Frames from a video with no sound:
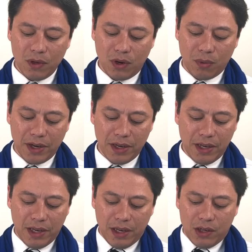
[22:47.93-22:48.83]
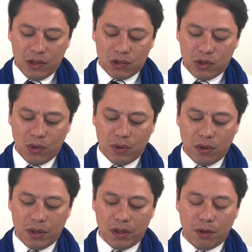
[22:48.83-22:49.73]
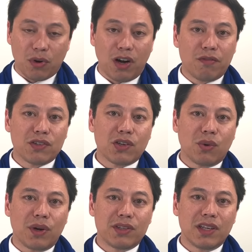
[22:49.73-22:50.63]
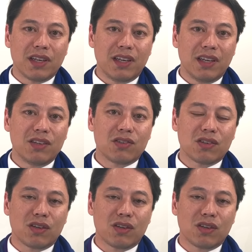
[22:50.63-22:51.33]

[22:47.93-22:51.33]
All right. So the prophet's anointing is